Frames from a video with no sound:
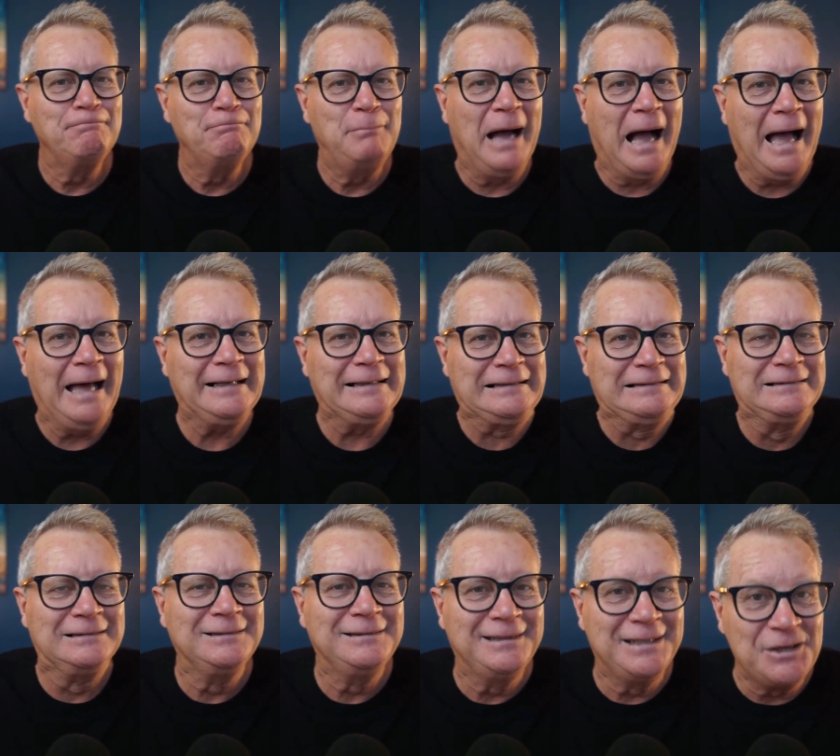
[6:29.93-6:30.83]
but
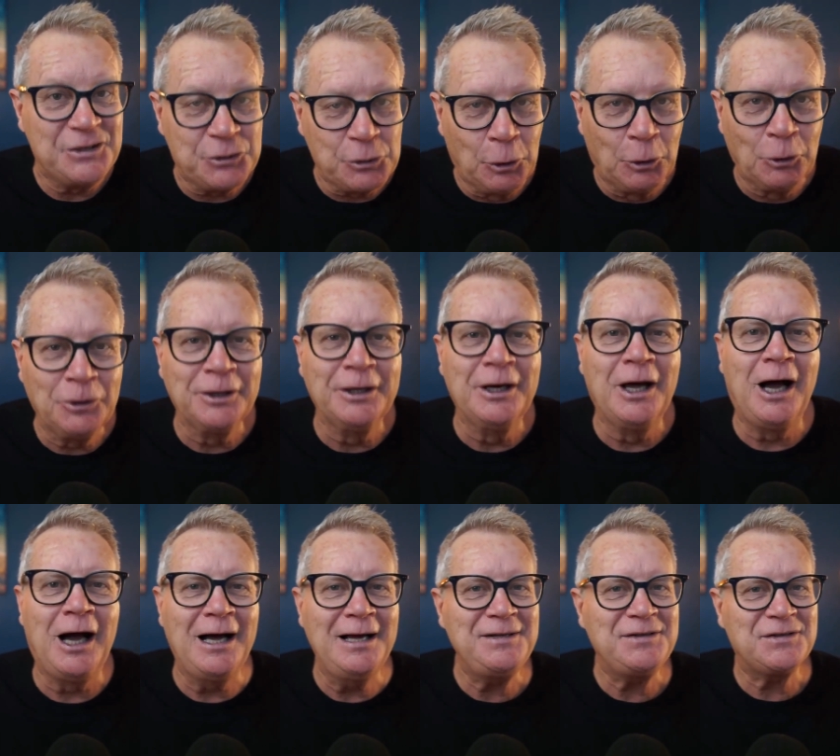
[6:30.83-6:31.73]

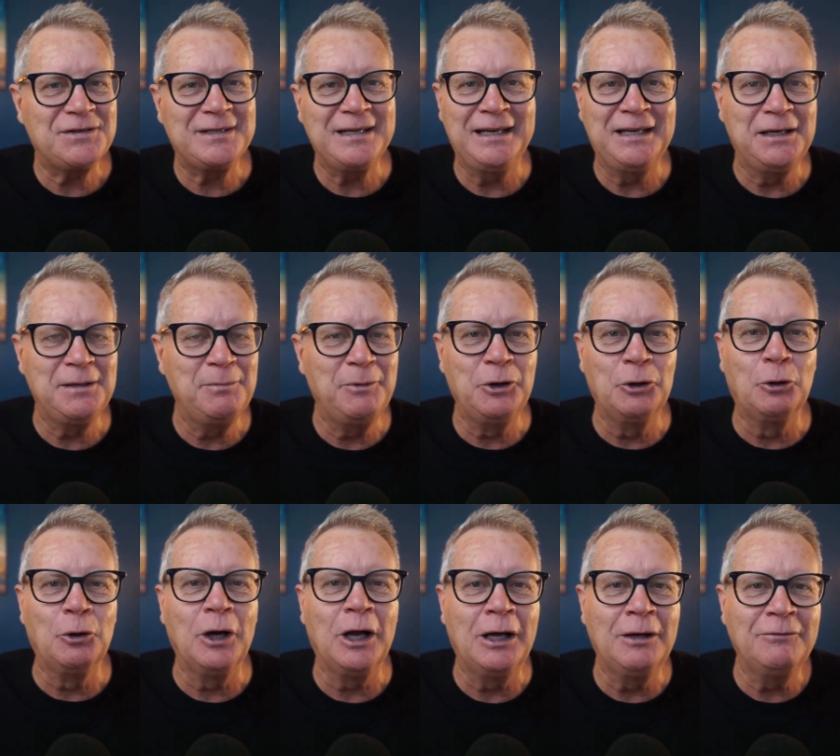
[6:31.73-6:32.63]
disorganized, tend to be
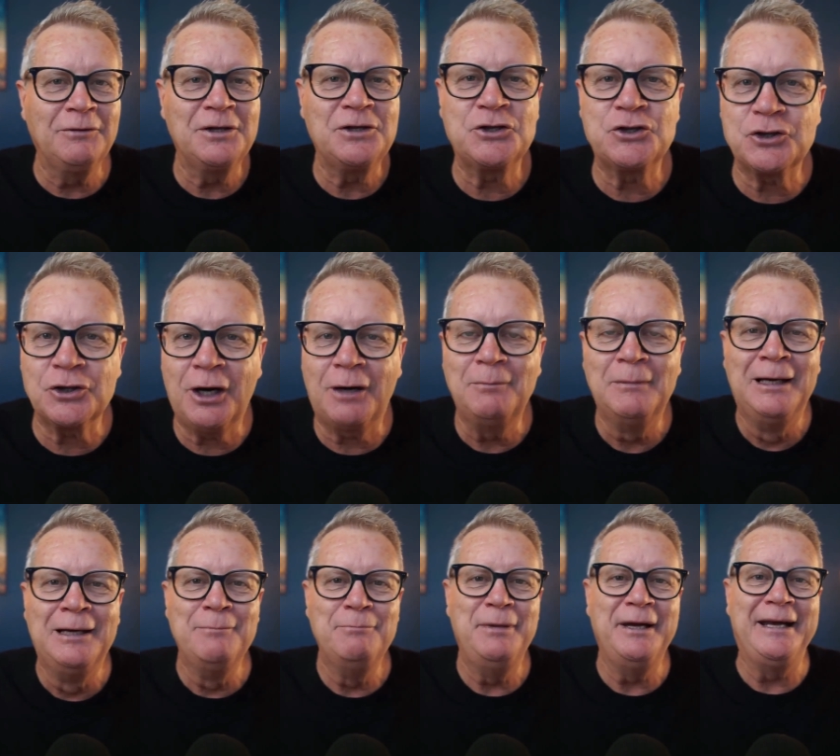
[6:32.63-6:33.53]
all over the shop,
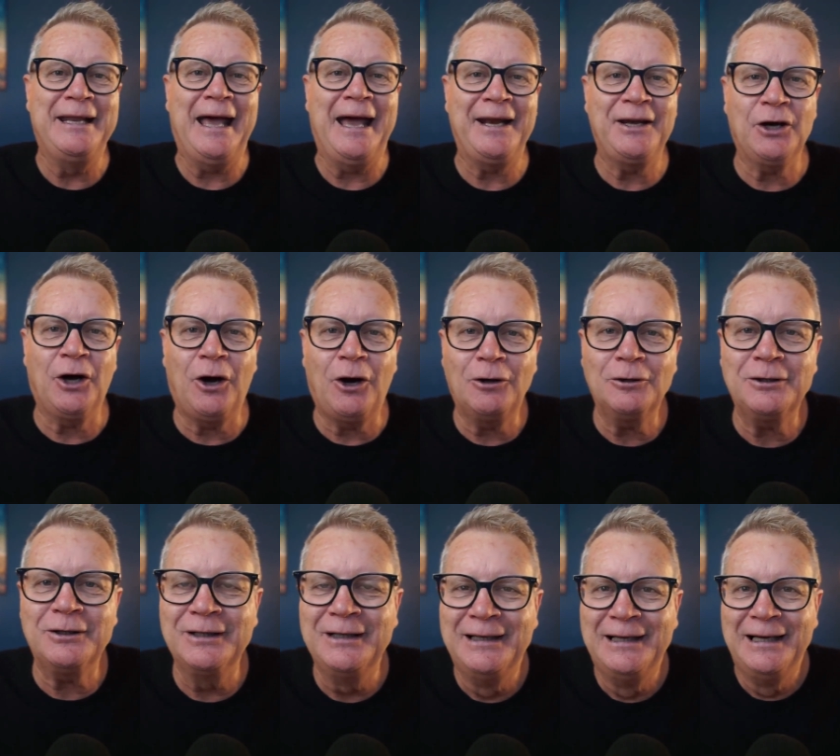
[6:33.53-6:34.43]
bit ad
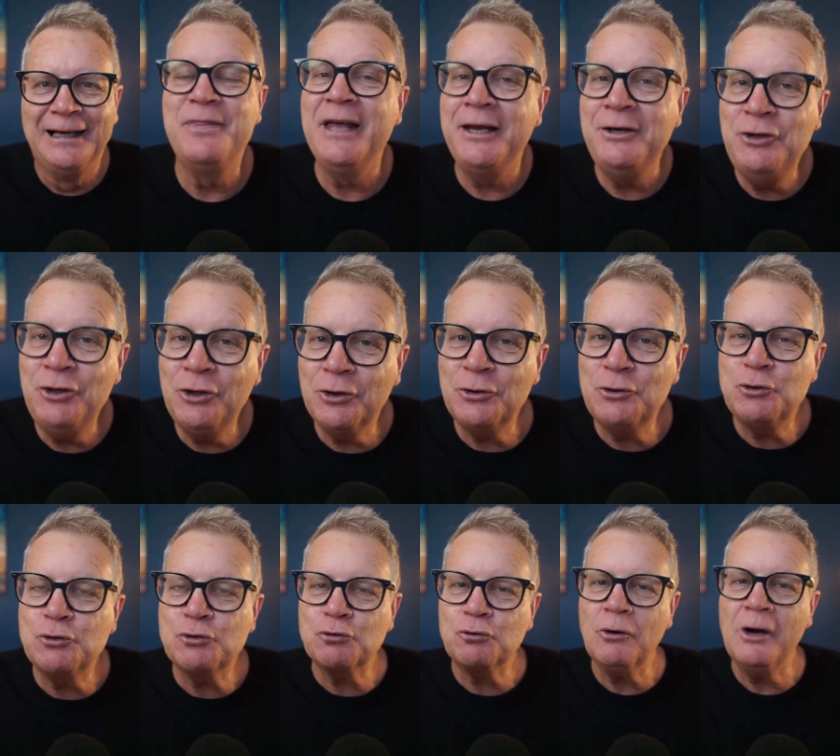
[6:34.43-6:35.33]
hoc, then you can
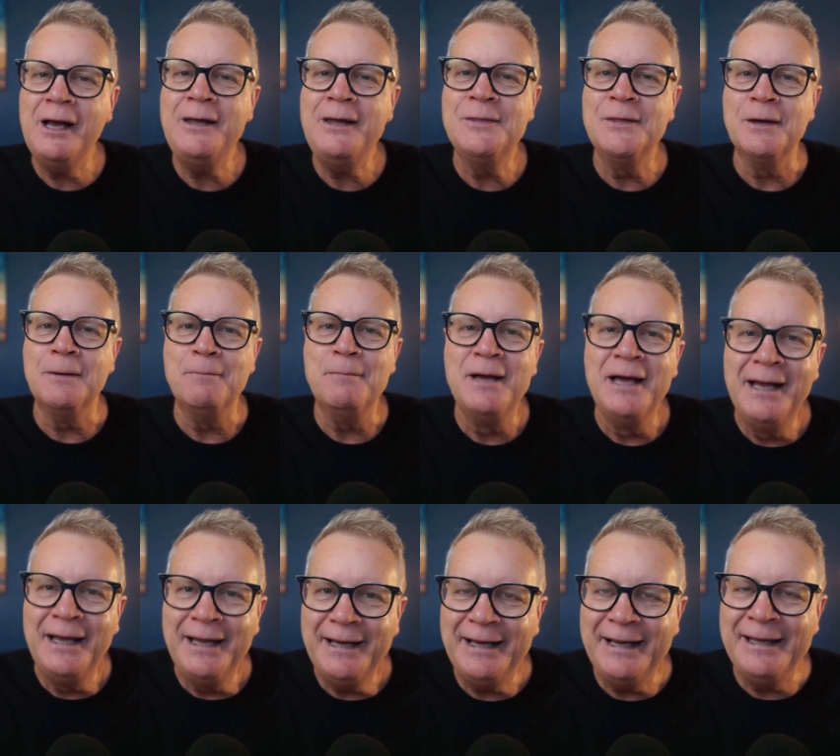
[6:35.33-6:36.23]
train them
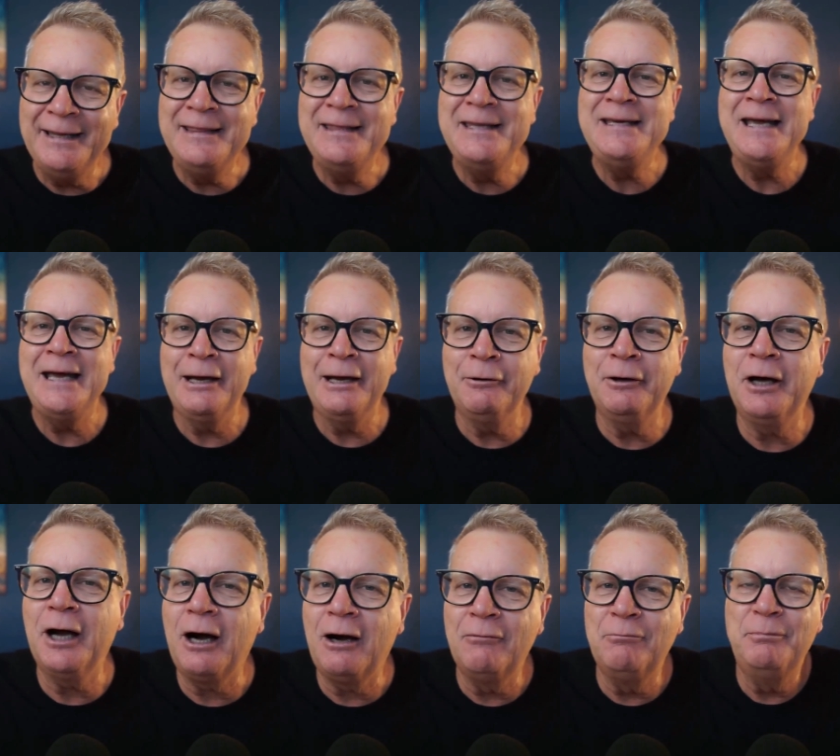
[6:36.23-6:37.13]
in the
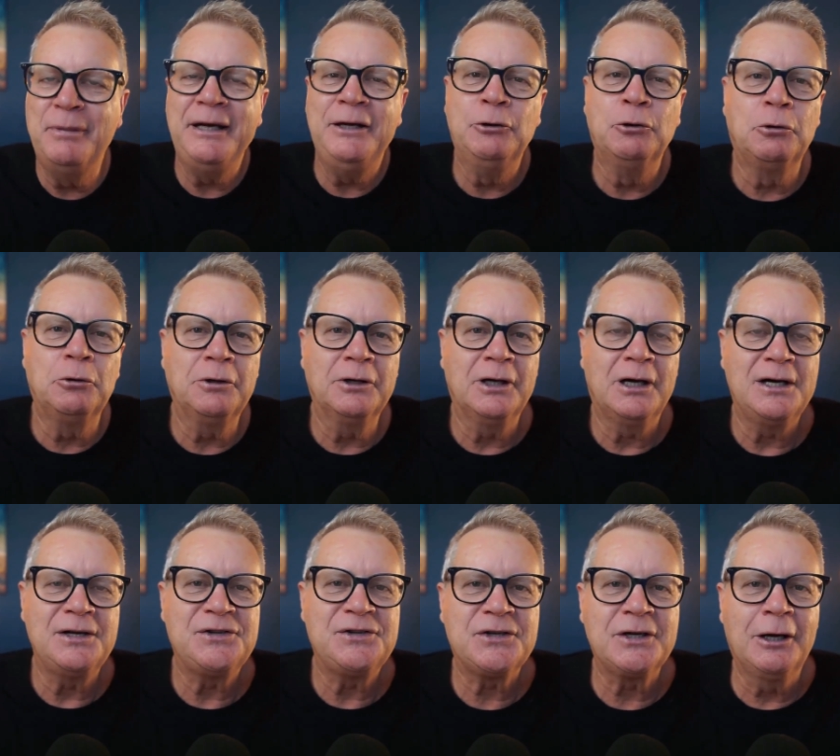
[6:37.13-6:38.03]
area of being organized.